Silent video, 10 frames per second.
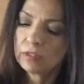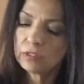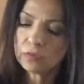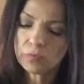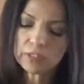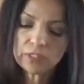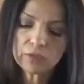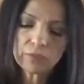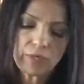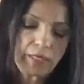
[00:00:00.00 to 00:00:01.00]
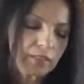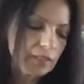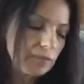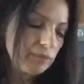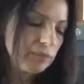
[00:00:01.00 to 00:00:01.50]
So once they're rinsed,
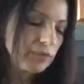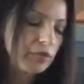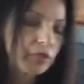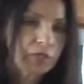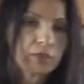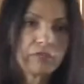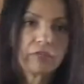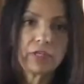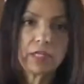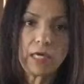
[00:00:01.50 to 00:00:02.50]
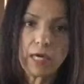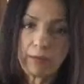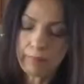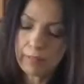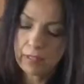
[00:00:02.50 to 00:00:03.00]
you're gonna fill
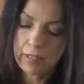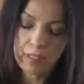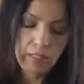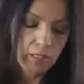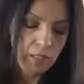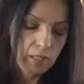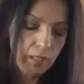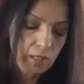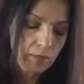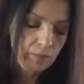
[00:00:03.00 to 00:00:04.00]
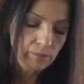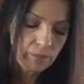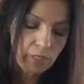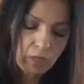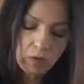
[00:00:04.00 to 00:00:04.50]
up
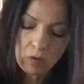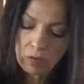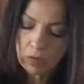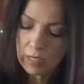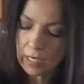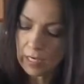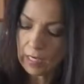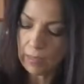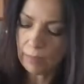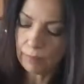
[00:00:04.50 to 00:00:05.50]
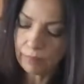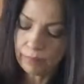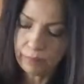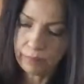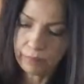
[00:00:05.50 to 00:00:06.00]
a whole cup
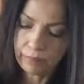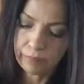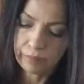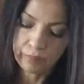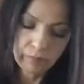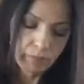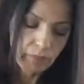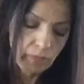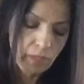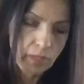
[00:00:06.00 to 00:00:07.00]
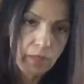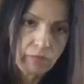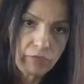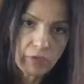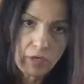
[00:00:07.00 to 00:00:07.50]

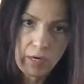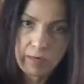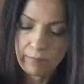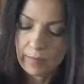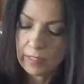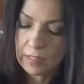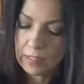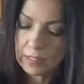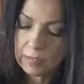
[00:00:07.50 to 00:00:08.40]
of your almonds,